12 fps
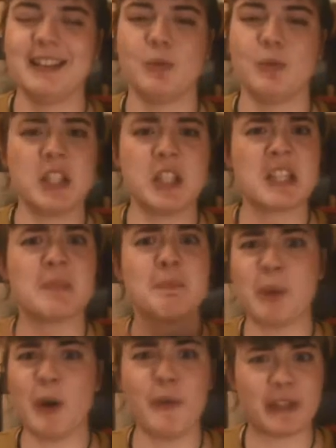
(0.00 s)
Which is
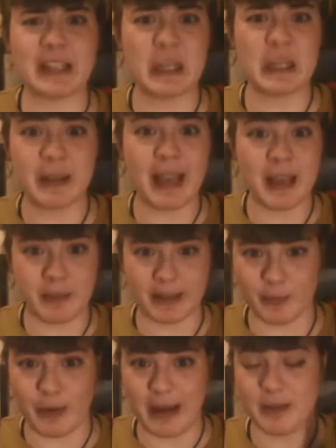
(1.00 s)
perfectly okay, by the
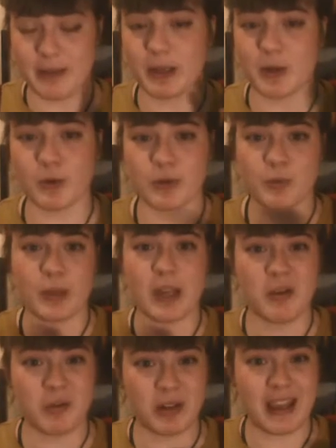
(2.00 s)
way, because we
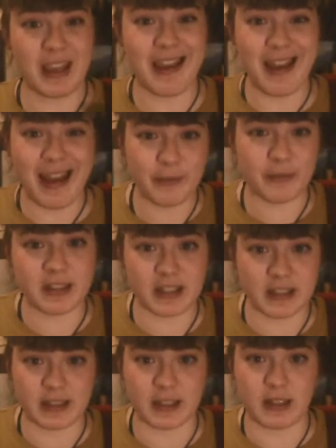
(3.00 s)
only have
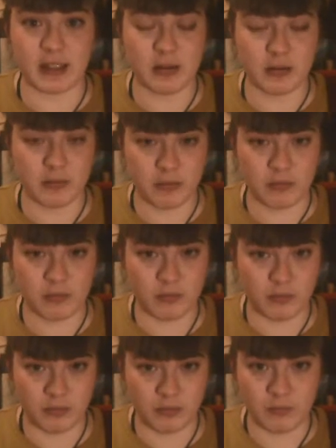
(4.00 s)
60
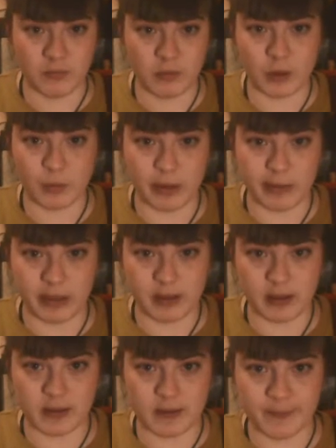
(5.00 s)
square
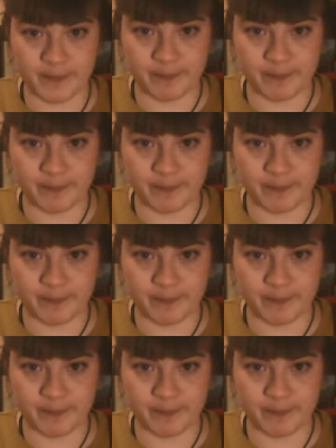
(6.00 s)
meters.